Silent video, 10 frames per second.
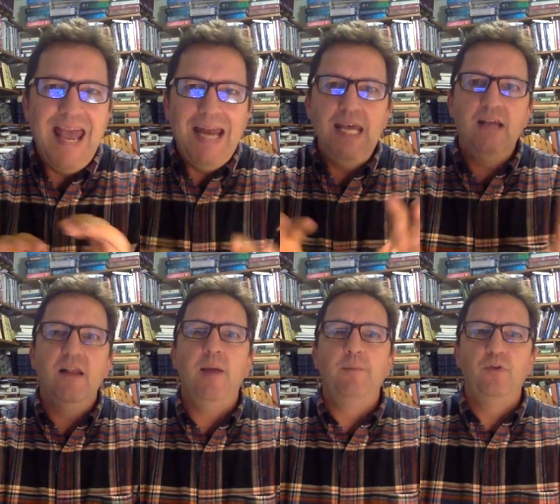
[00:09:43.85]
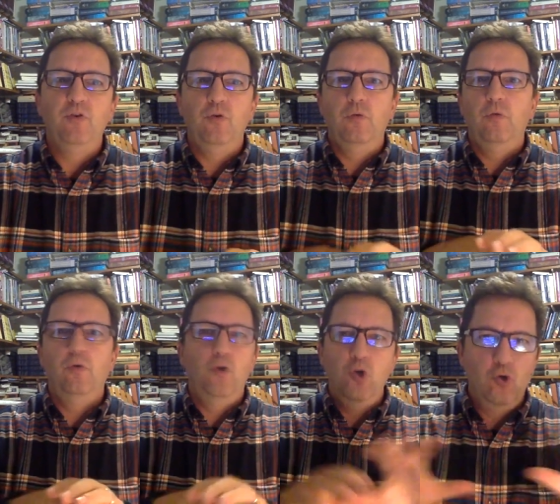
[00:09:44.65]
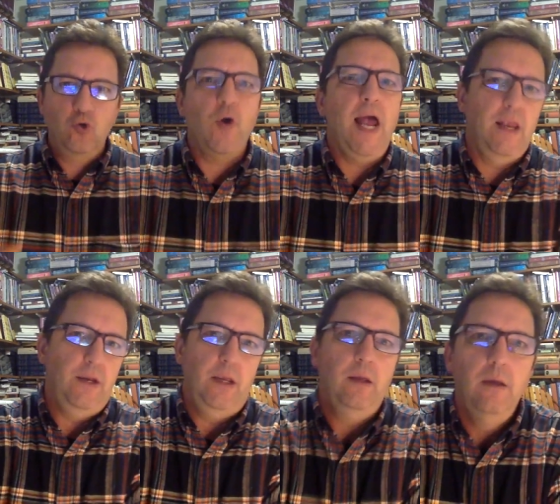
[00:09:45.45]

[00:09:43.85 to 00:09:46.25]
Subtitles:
any claims to neutrality.